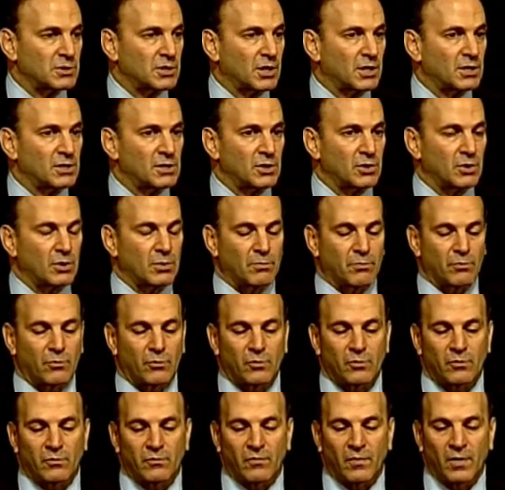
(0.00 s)
to continue to
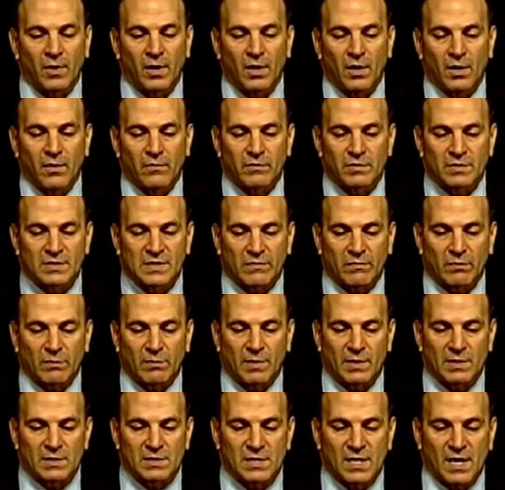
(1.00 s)
improve for several
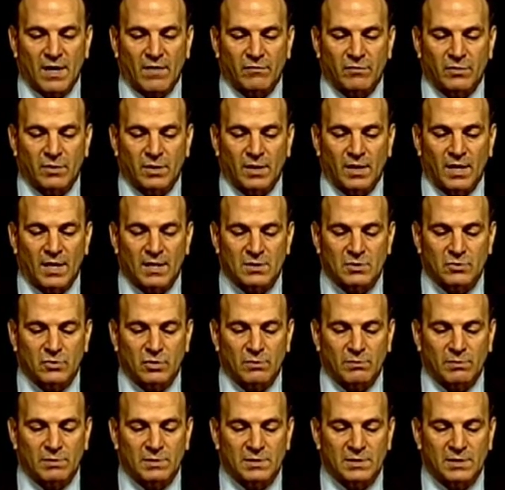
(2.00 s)
months after the last
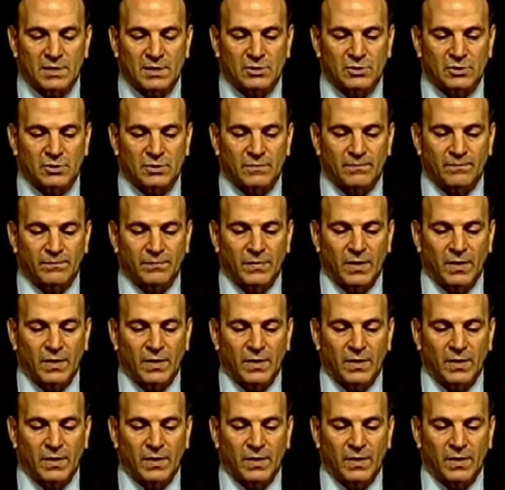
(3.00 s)
treatment session.